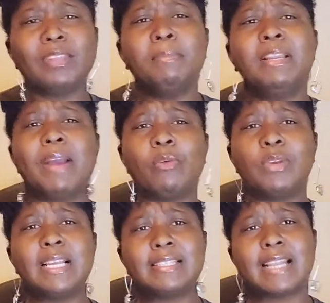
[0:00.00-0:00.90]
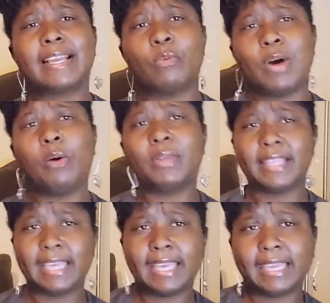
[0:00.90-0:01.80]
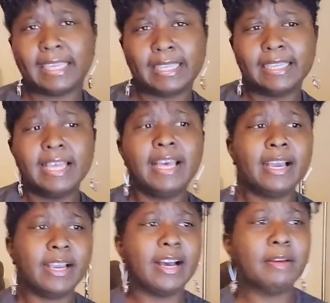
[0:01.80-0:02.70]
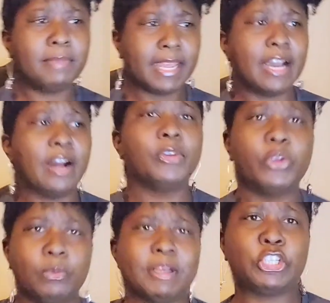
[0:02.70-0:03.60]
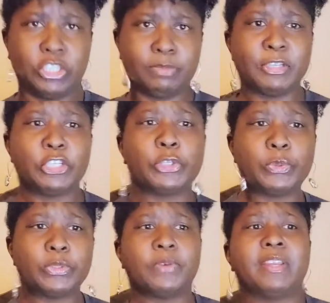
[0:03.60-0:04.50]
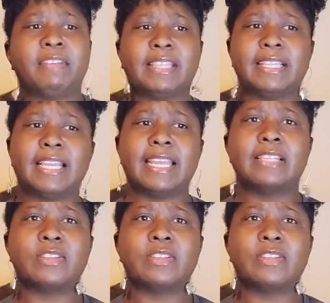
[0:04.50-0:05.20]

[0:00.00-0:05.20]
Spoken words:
But anyway, I realized I can walk with the cane now, you know, my shoes on, everything like that.